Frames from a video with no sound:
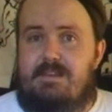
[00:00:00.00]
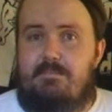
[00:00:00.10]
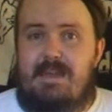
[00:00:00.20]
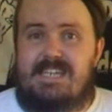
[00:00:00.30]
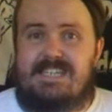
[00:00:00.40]

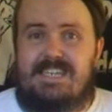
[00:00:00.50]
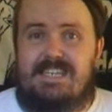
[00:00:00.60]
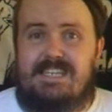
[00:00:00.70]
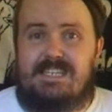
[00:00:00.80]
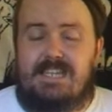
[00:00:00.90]

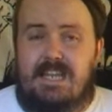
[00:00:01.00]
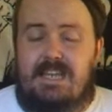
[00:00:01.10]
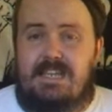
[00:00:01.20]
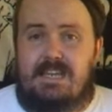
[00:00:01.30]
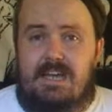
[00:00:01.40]
Mexican
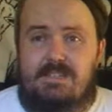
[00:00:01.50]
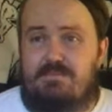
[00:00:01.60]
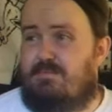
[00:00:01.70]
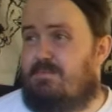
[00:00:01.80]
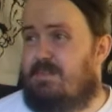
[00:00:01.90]
Dylan. Would
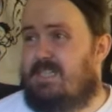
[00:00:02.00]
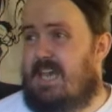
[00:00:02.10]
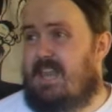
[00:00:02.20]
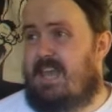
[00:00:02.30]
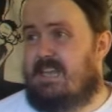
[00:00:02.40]
you
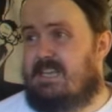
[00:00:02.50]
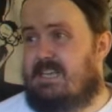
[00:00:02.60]
say that?